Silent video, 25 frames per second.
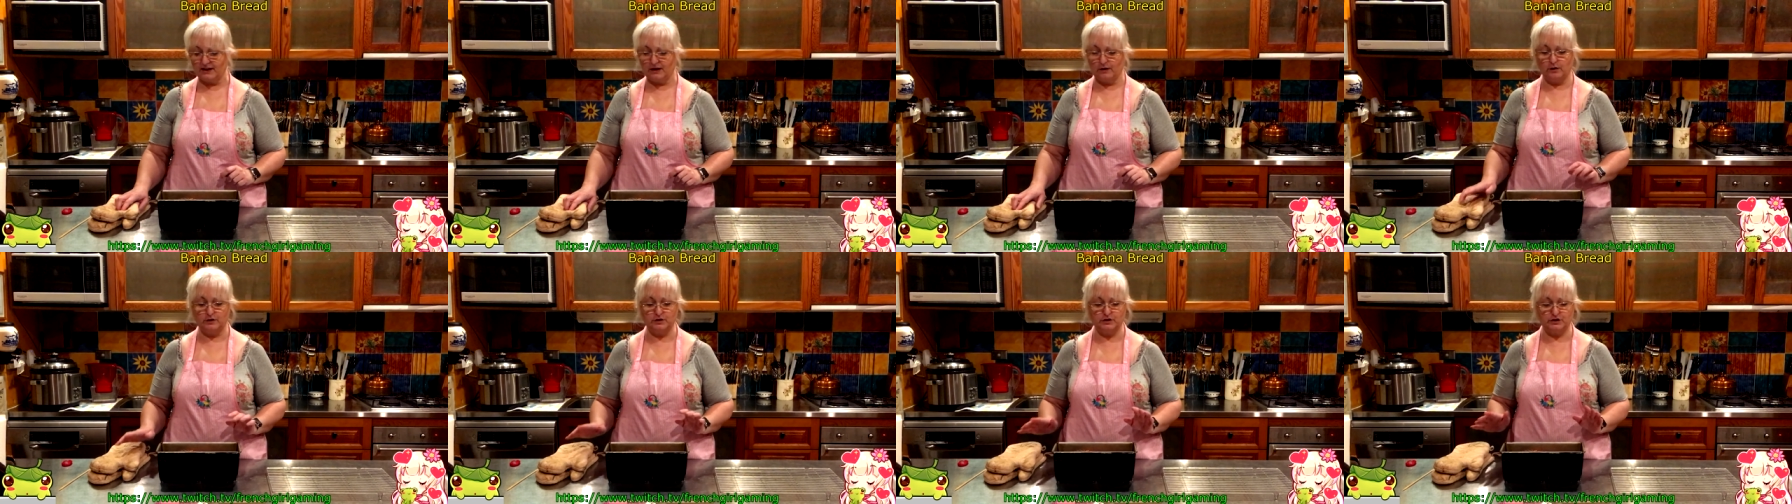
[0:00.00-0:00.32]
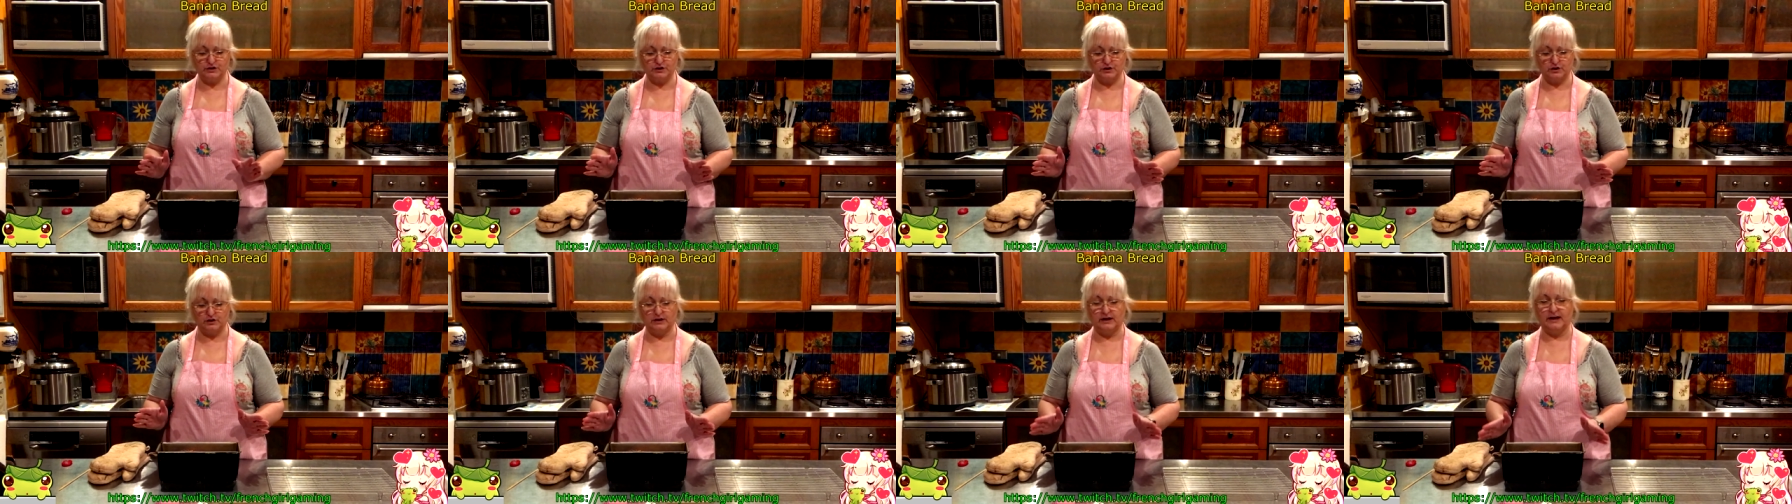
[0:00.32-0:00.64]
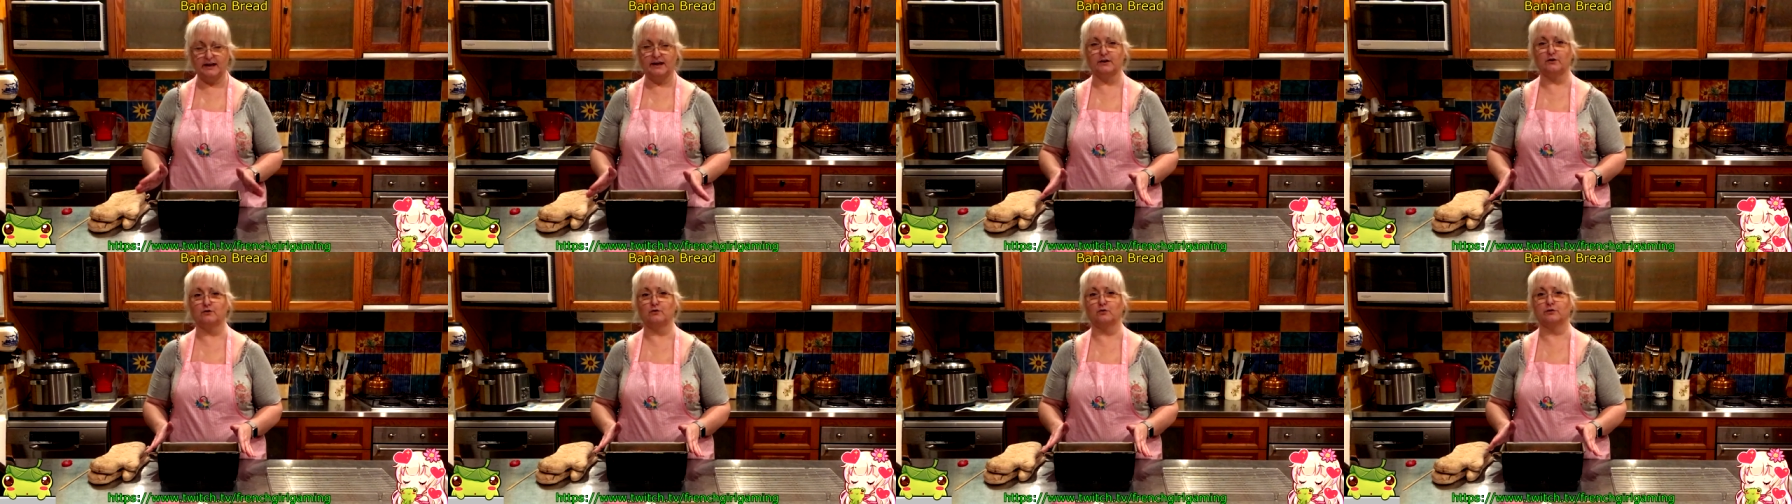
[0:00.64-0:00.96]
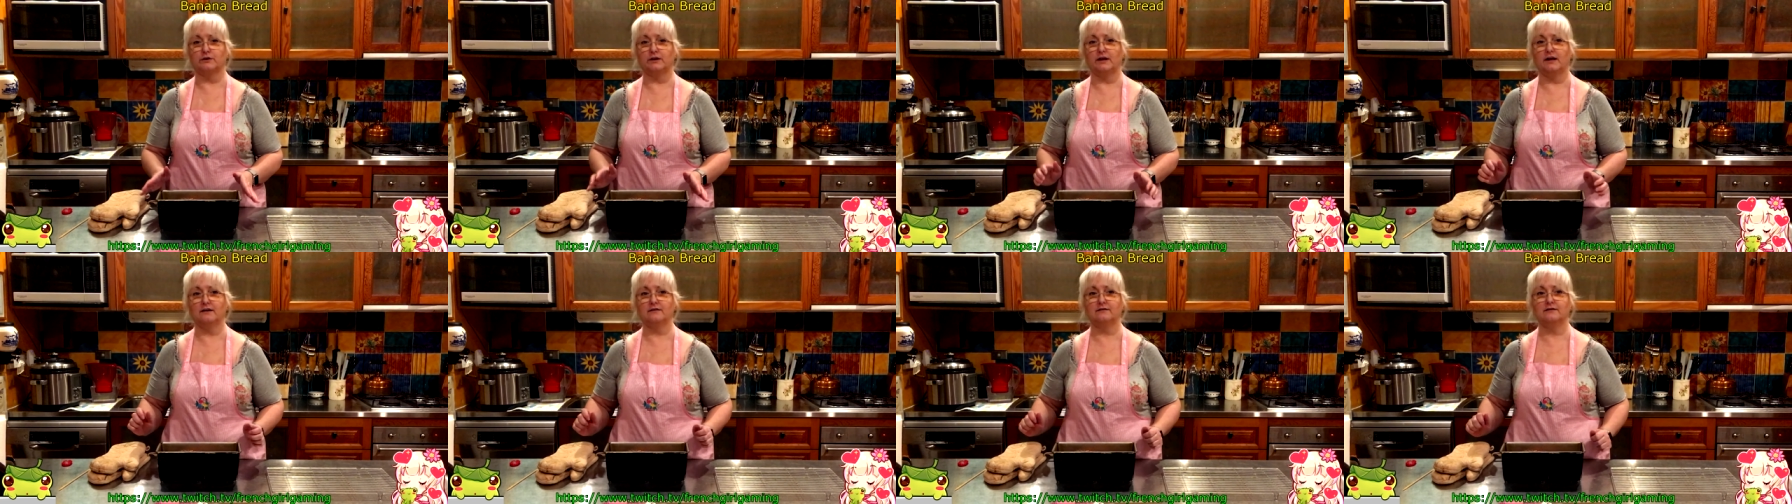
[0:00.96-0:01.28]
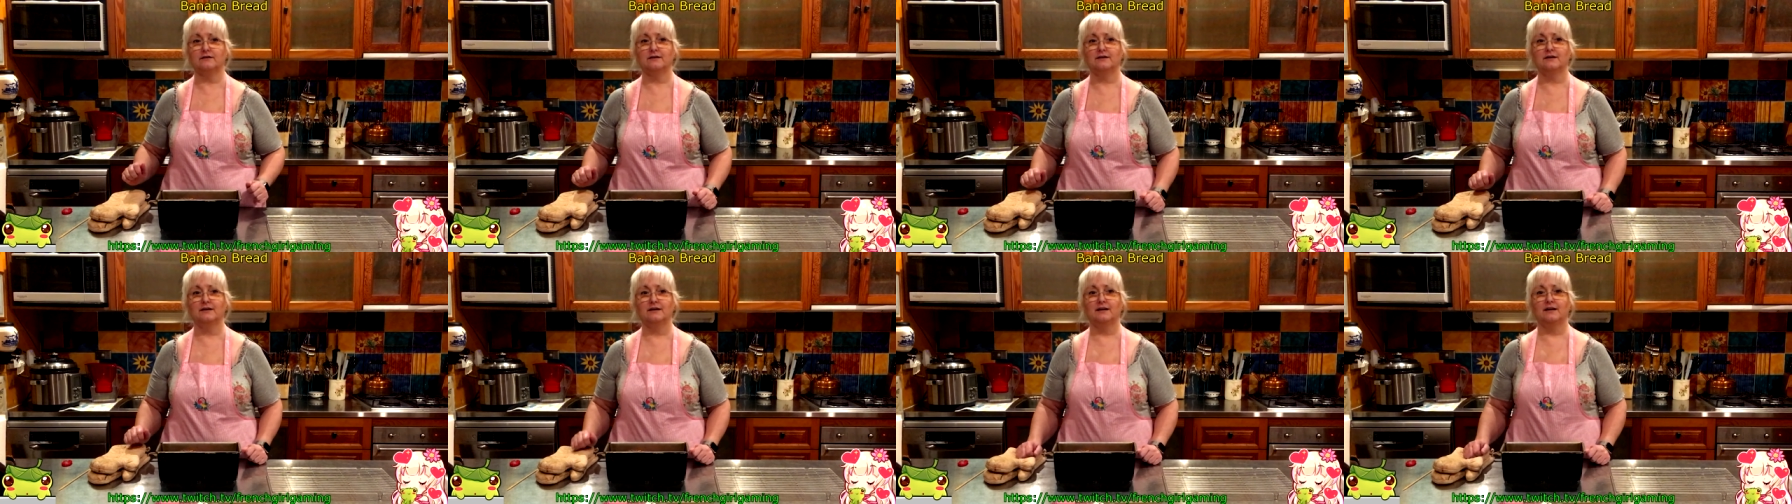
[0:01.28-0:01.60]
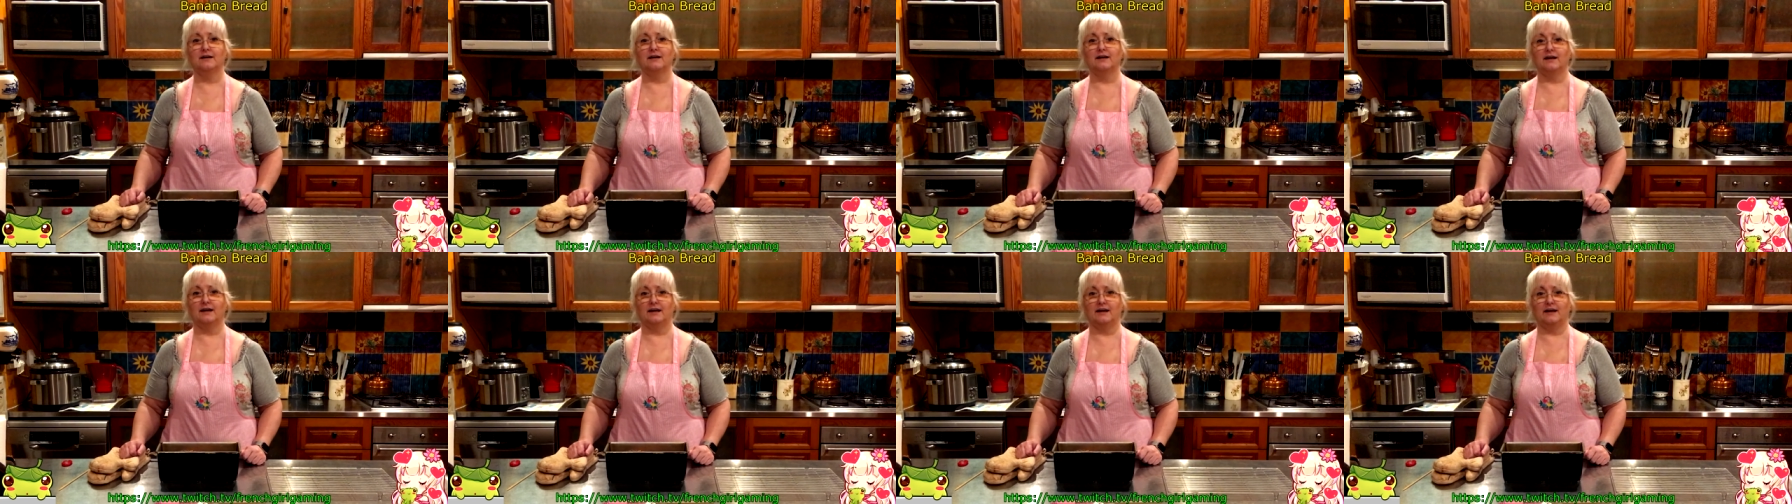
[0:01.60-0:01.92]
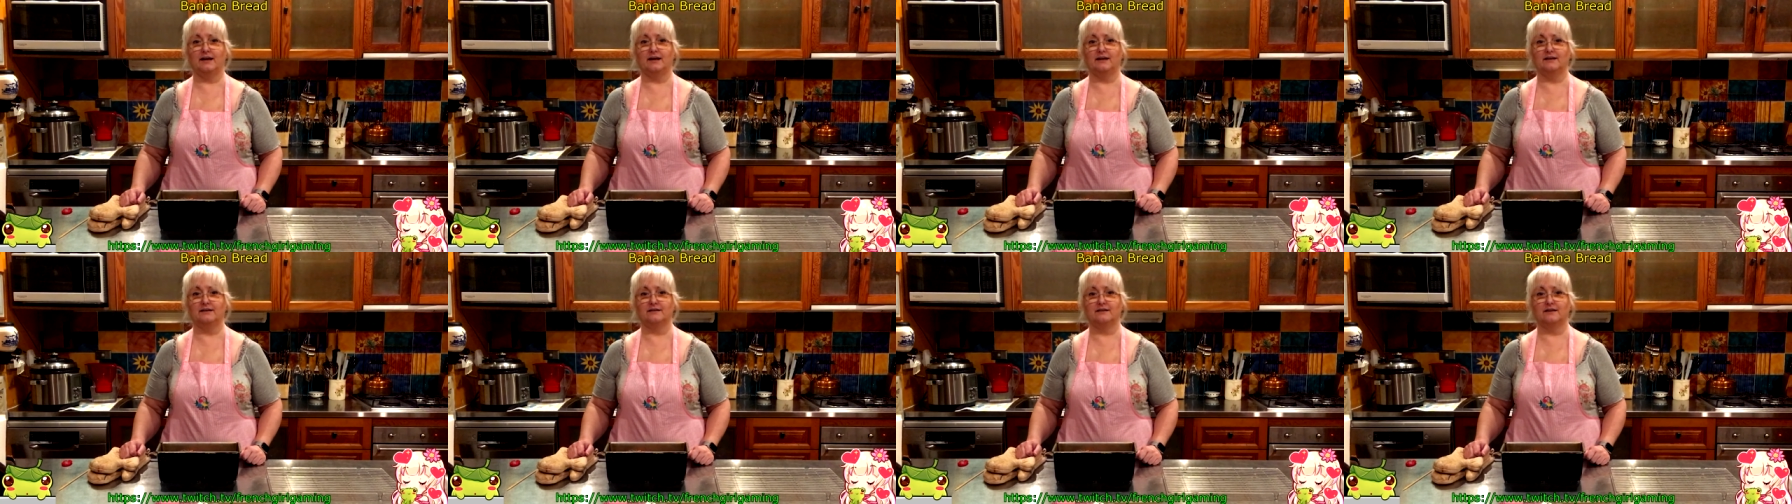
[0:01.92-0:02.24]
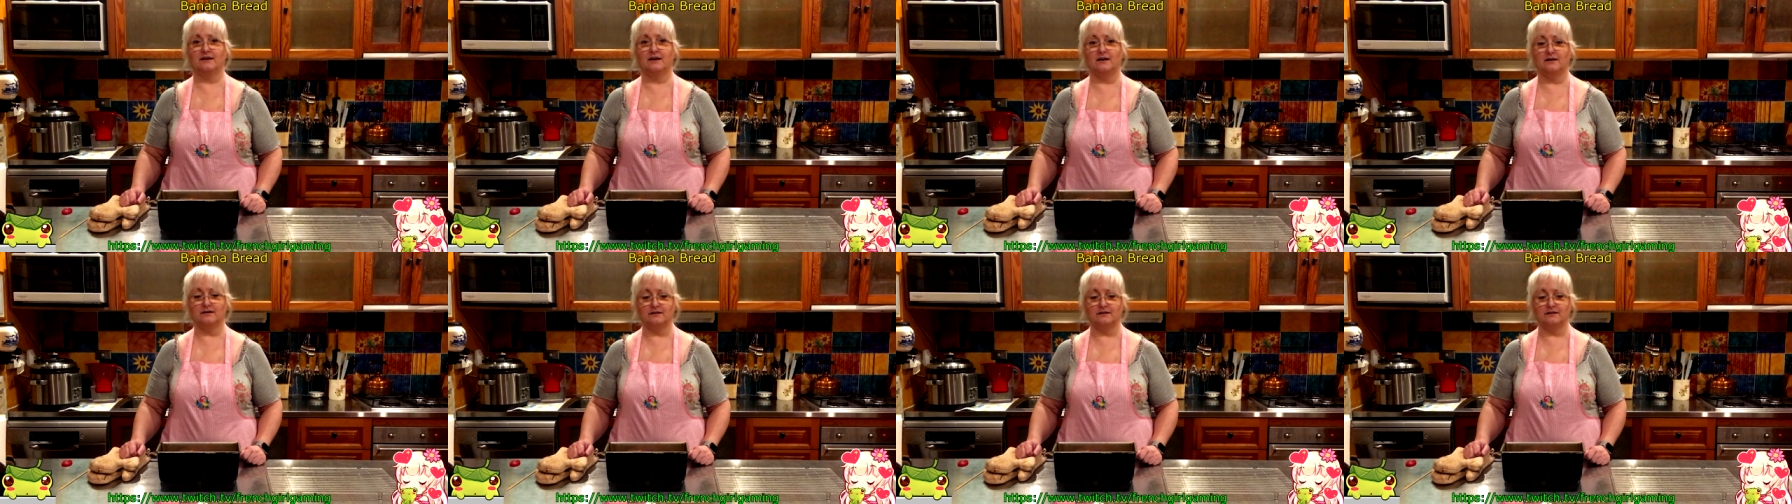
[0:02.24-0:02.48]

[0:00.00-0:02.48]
We're just gonna let it cool down. And